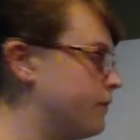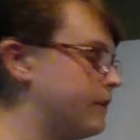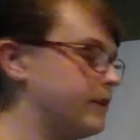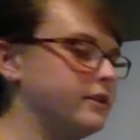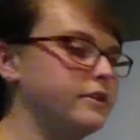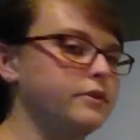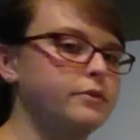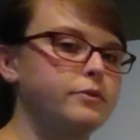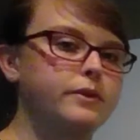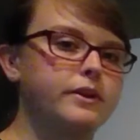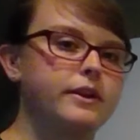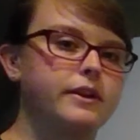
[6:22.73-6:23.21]

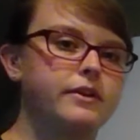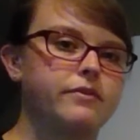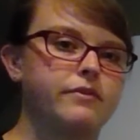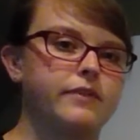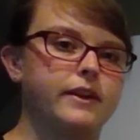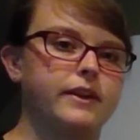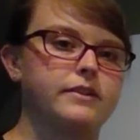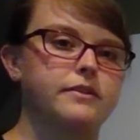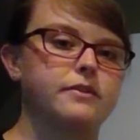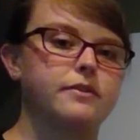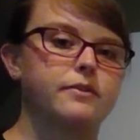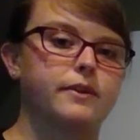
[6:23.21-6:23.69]
intuitive,
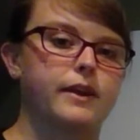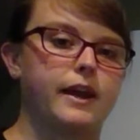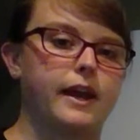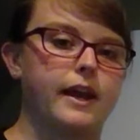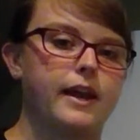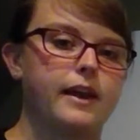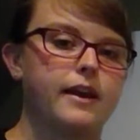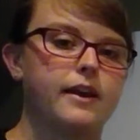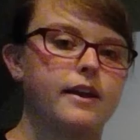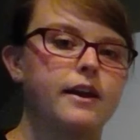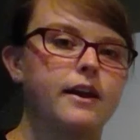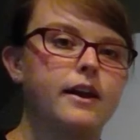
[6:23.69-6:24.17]
that's
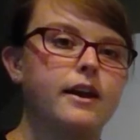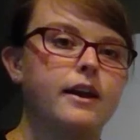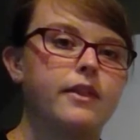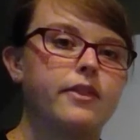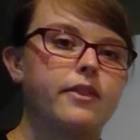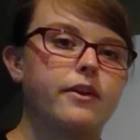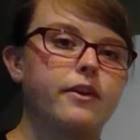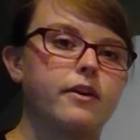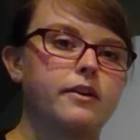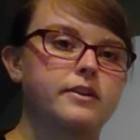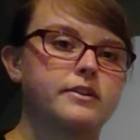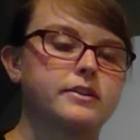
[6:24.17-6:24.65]
okay.
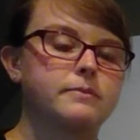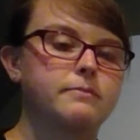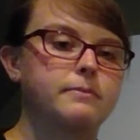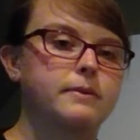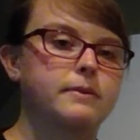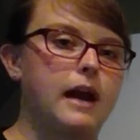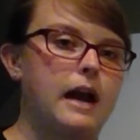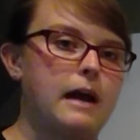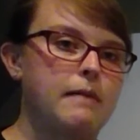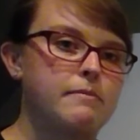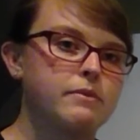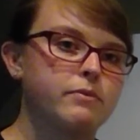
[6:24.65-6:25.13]
There are some
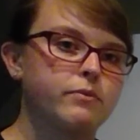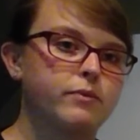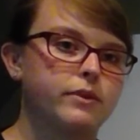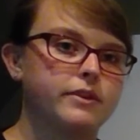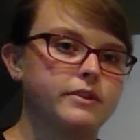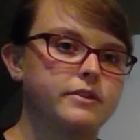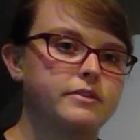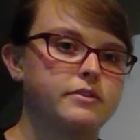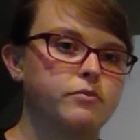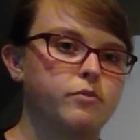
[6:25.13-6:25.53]
common ones